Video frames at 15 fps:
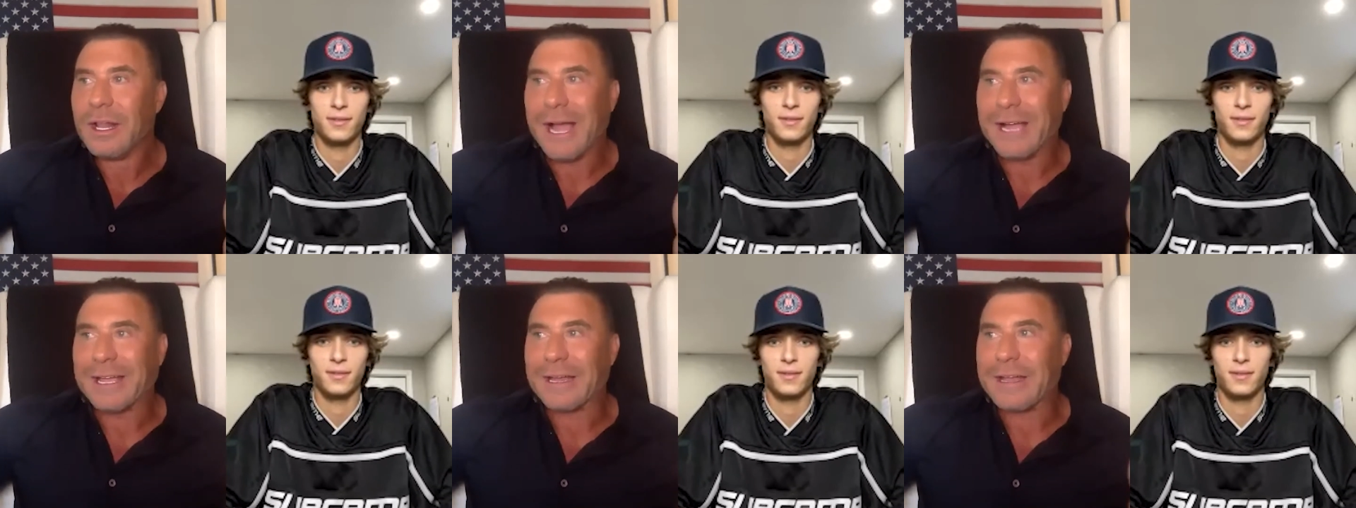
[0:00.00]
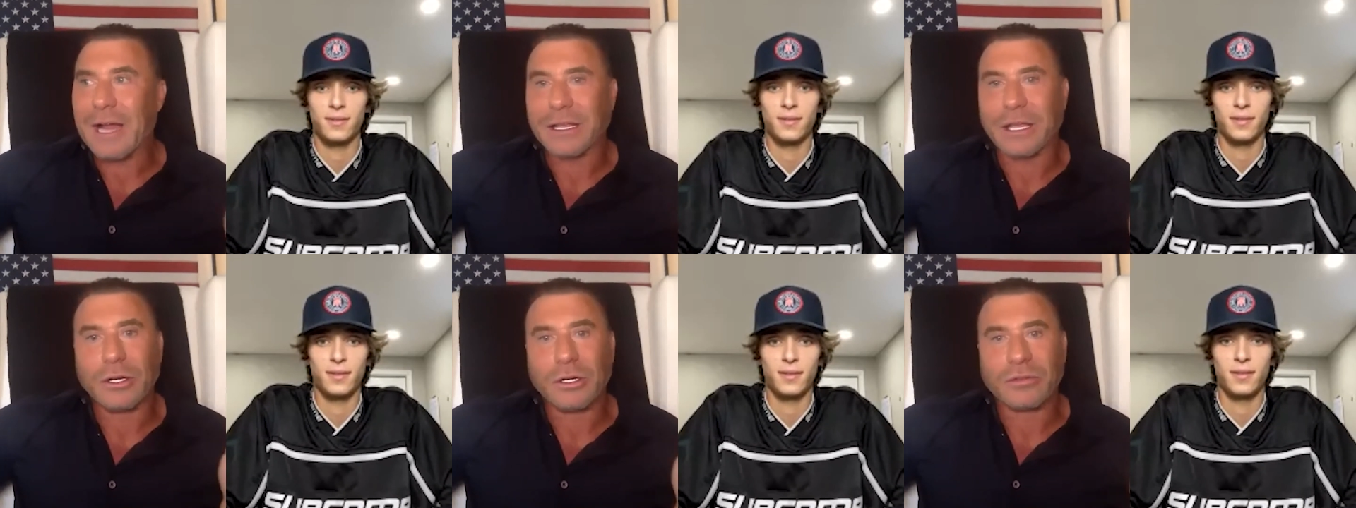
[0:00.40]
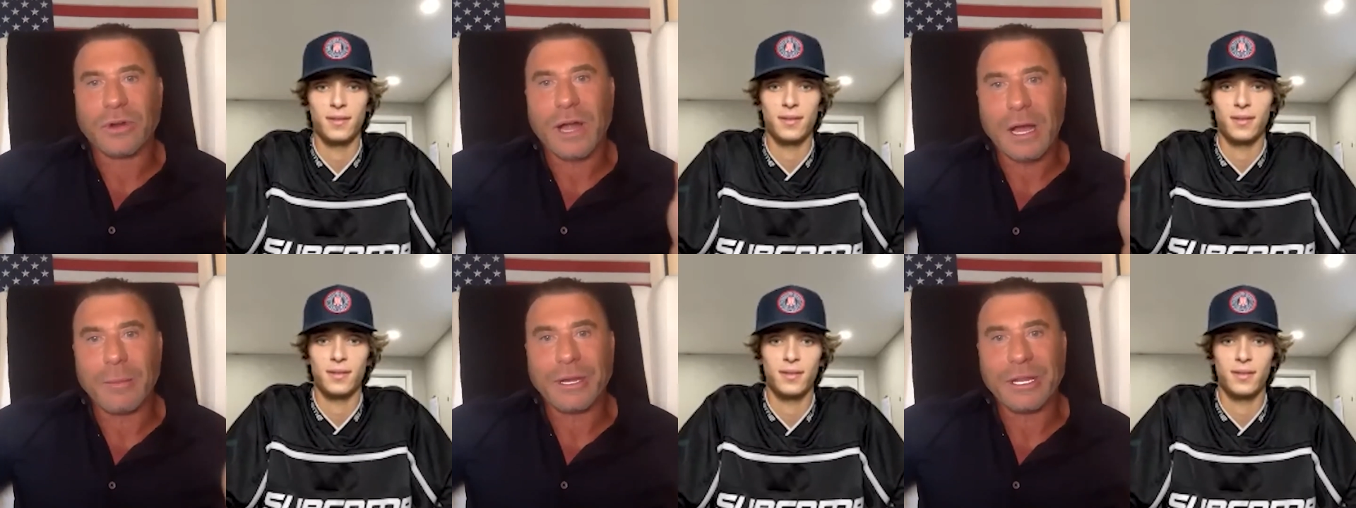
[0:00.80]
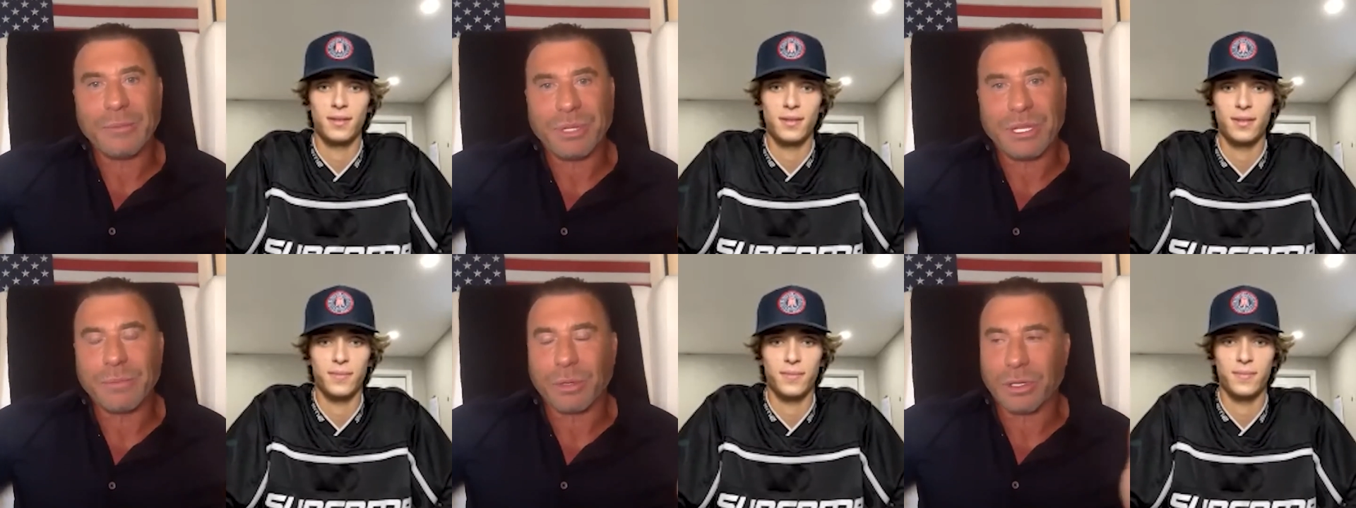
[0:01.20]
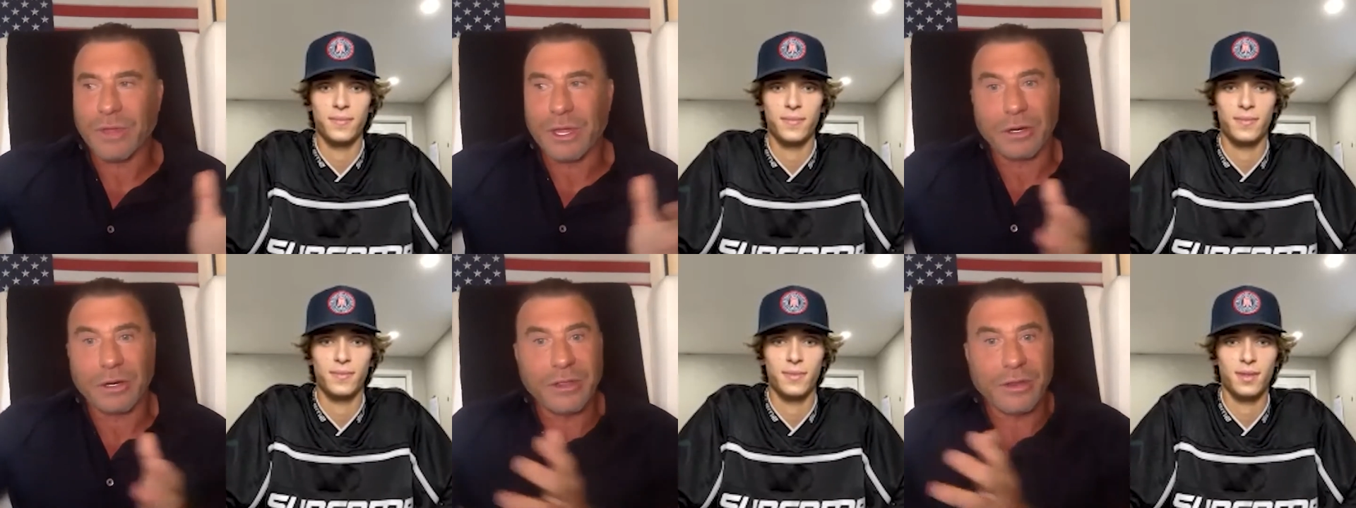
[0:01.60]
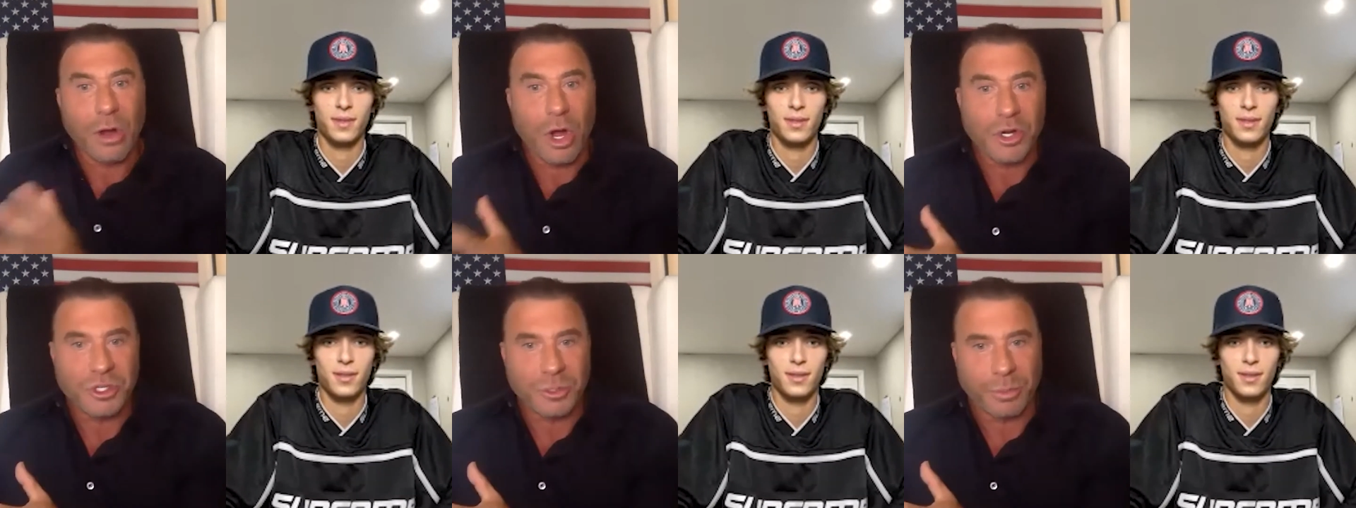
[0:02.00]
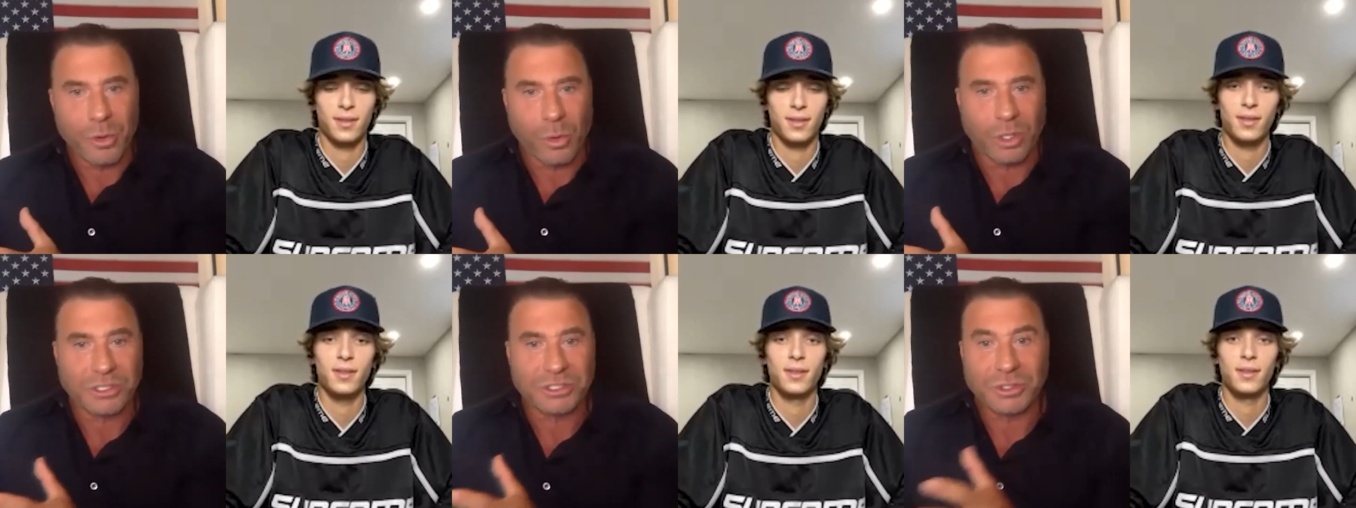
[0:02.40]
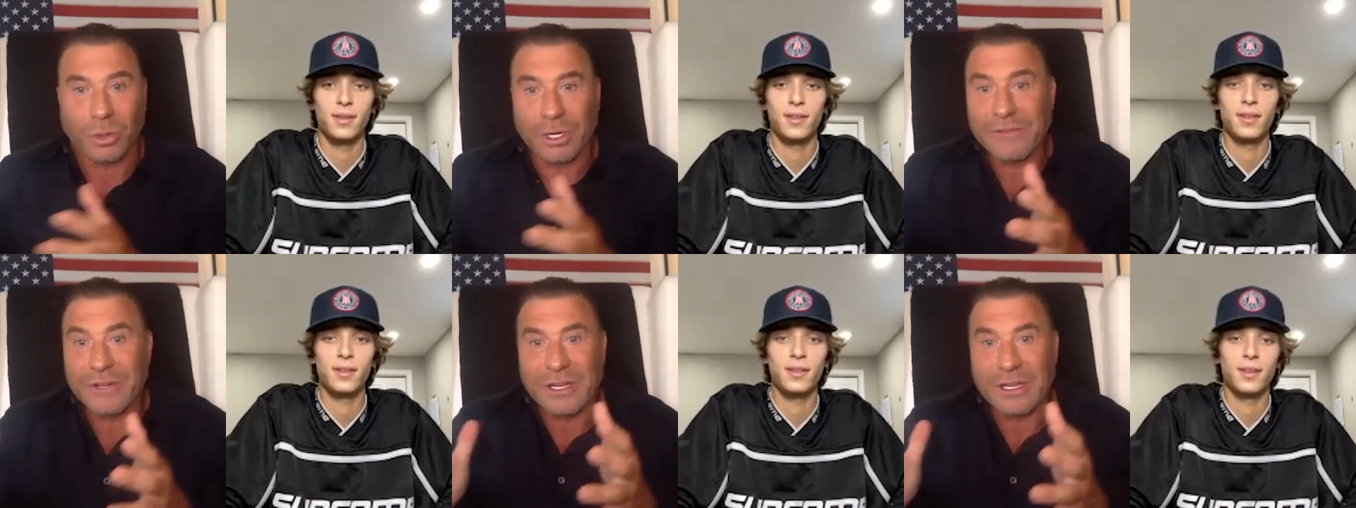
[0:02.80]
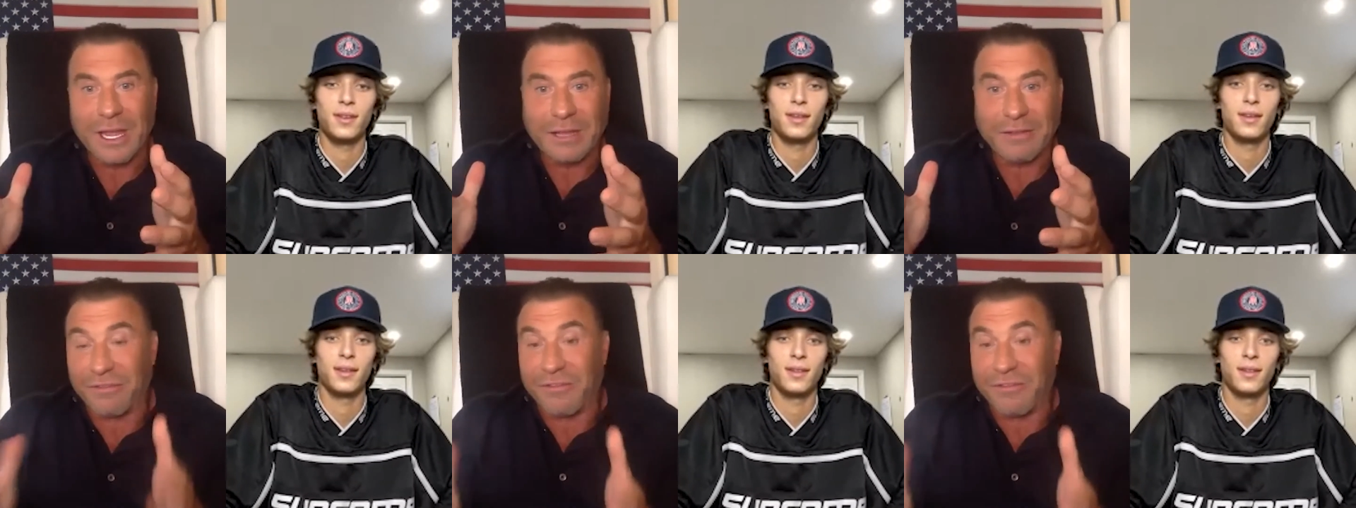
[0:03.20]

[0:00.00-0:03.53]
Speaker 1: I cannot get over how many people that are either entrepreneurs or even in like